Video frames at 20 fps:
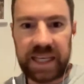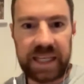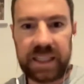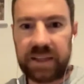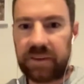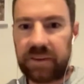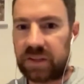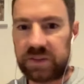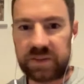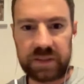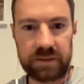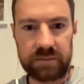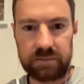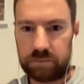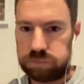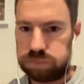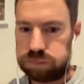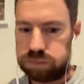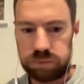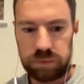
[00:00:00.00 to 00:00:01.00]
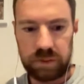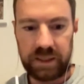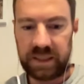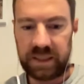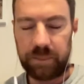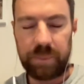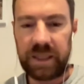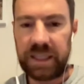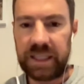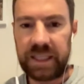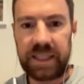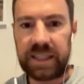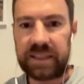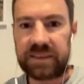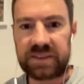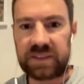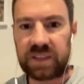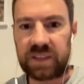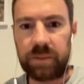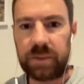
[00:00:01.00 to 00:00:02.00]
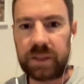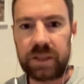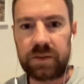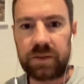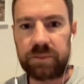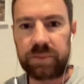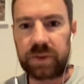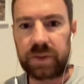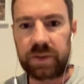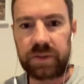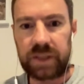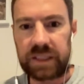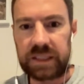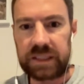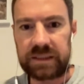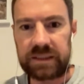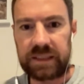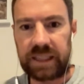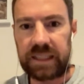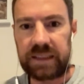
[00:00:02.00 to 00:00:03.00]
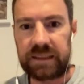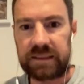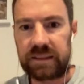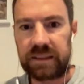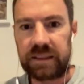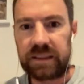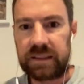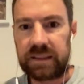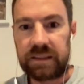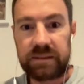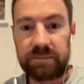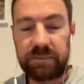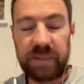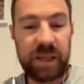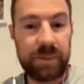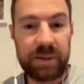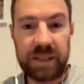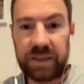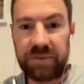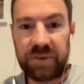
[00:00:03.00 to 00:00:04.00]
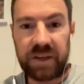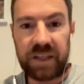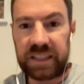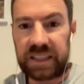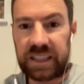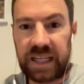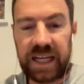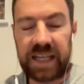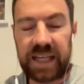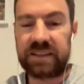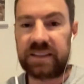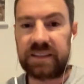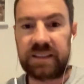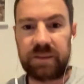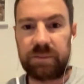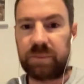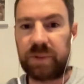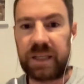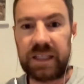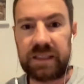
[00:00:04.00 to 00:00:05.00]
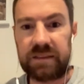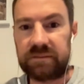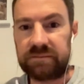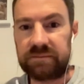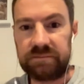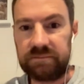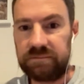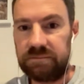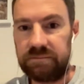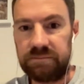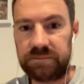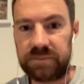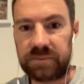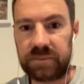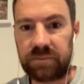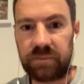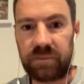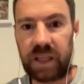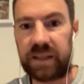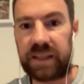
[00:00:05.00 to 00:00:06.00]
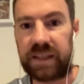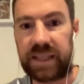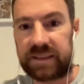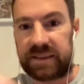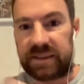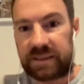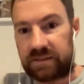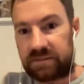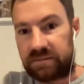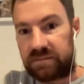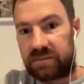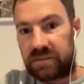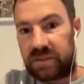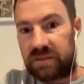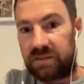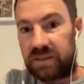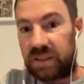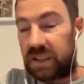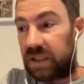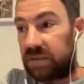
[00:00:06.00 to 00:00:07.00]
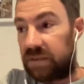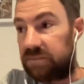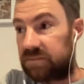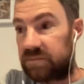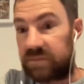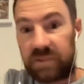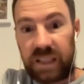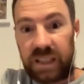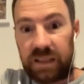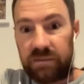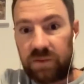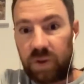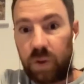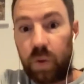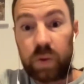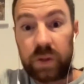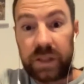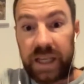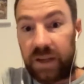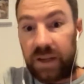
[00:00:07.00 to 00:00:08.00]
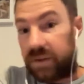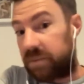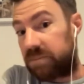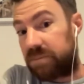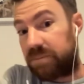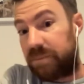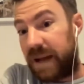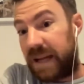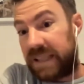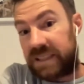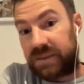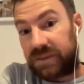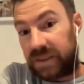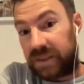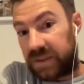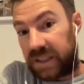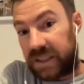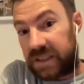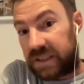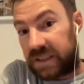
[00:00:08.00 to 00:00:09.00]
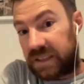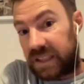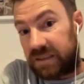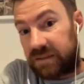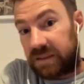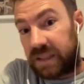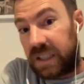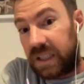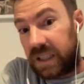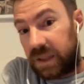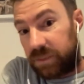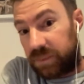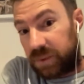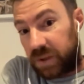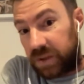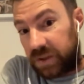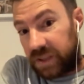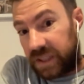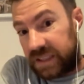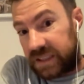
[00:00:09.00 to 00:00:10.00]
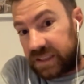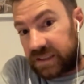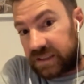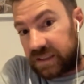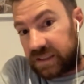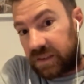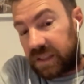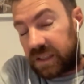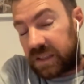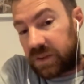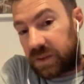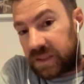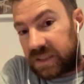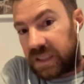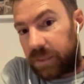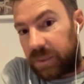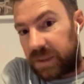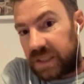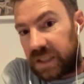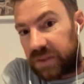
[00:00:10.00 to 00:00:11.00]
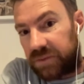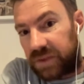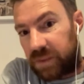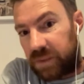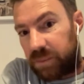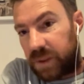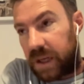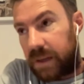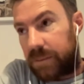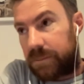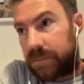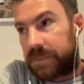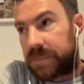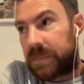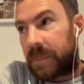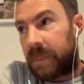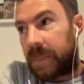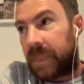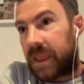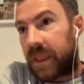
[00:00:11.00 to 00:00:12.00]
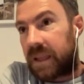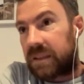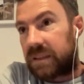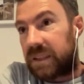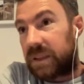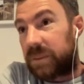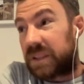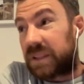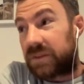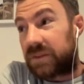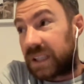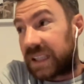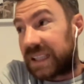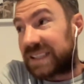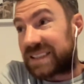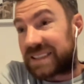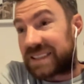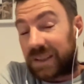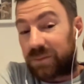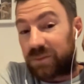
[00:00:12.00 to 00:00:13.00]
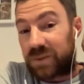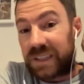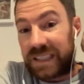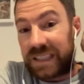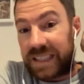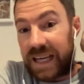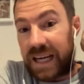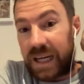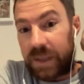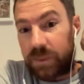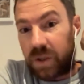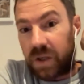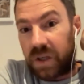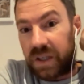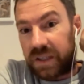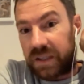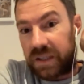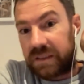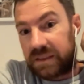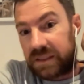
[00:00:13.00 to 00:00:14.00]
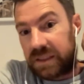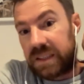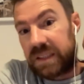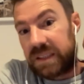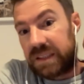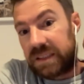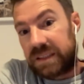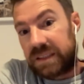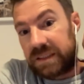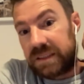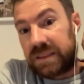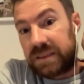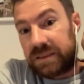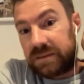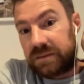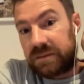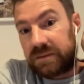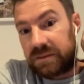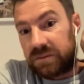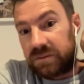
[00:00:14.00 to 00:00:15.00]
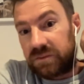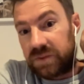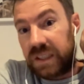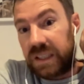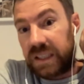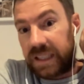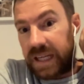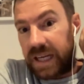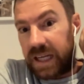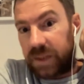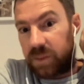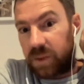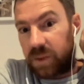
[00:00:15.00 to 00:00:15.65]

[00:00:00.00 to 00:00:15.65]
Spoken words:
any of those, you're competing against so many good breweries, and maybe they're finding it hard to compete against, all the other massively funded breweries, and so they're doing something different. But limited releases are really hard work. Really hard